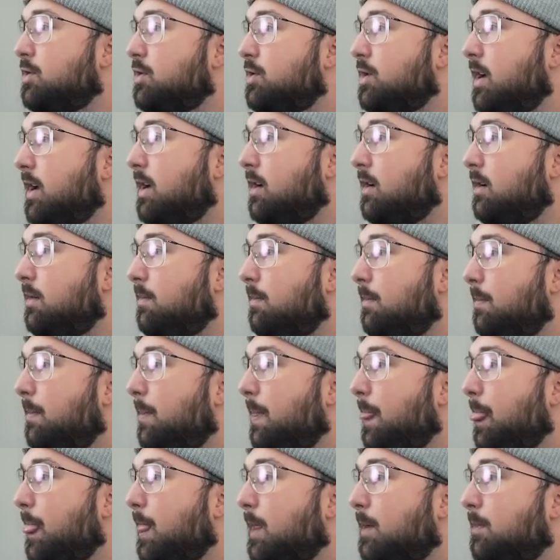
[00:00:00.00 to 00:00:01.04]
shader.
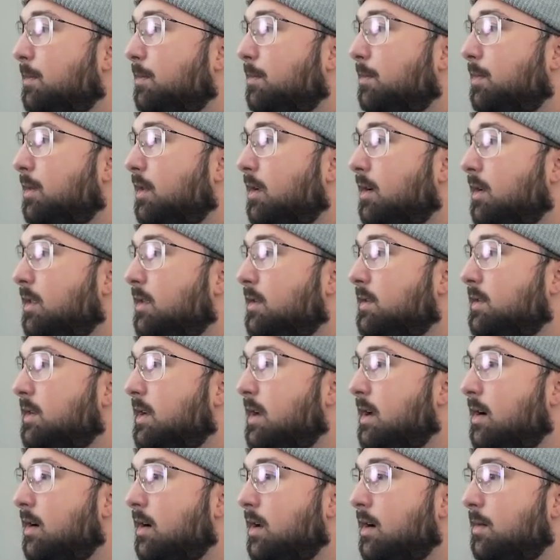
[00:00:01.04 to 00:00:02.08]
Plug this
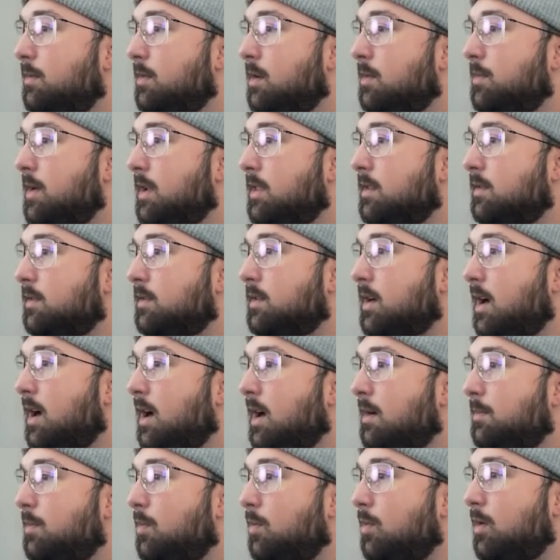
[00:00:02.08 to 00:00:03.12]
here, and I'm going to make this
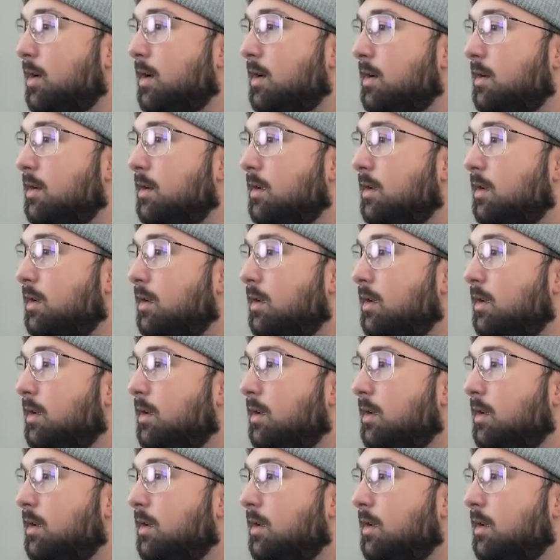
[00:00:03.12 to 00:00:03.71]
top one